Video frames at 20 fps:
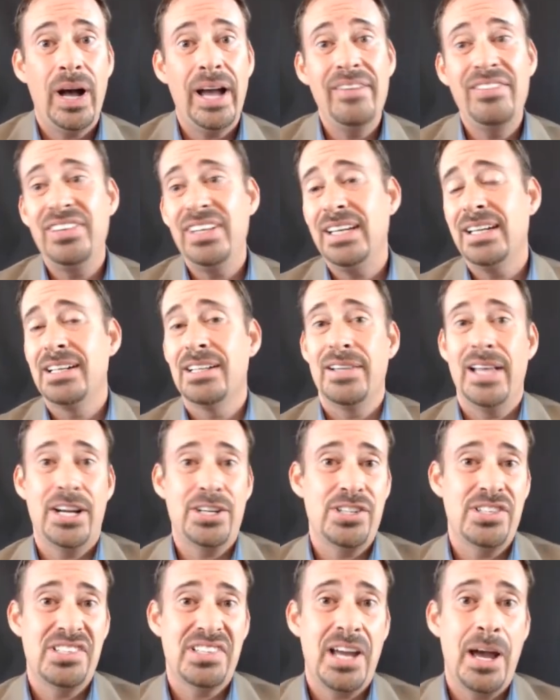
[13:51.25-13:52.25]
I've seen
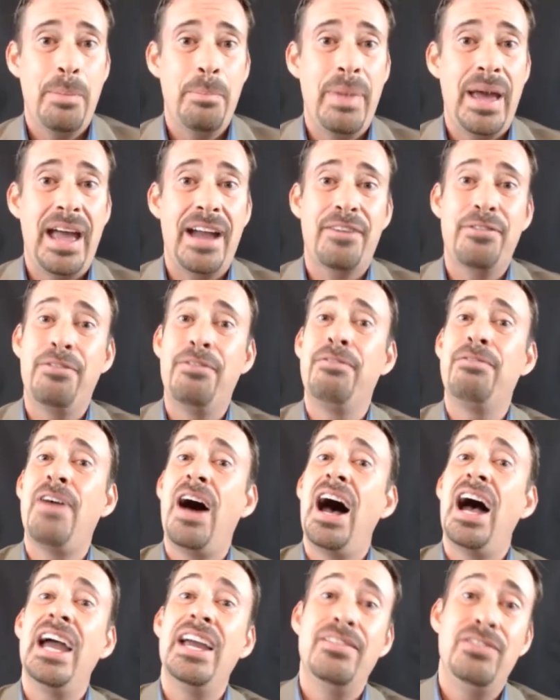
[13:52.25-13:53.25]
collections come back
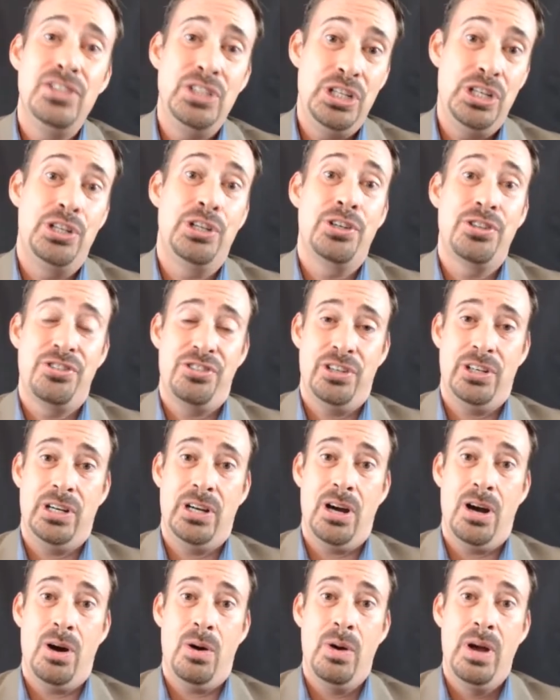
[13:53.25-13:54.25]
5 years
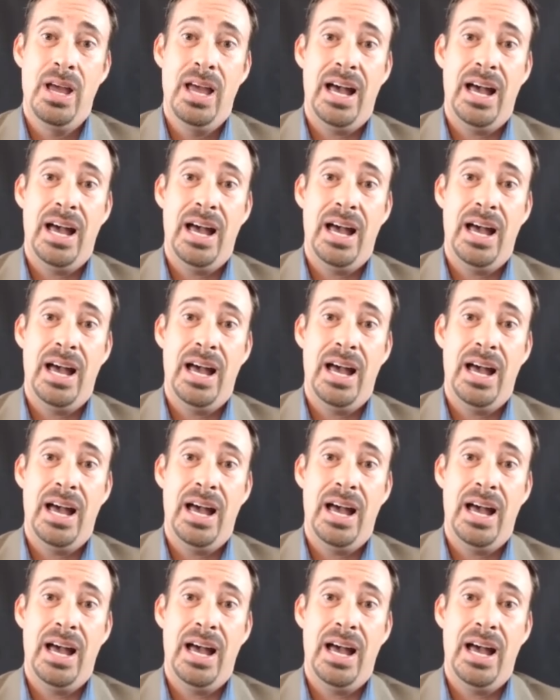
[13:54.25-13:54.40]
ago.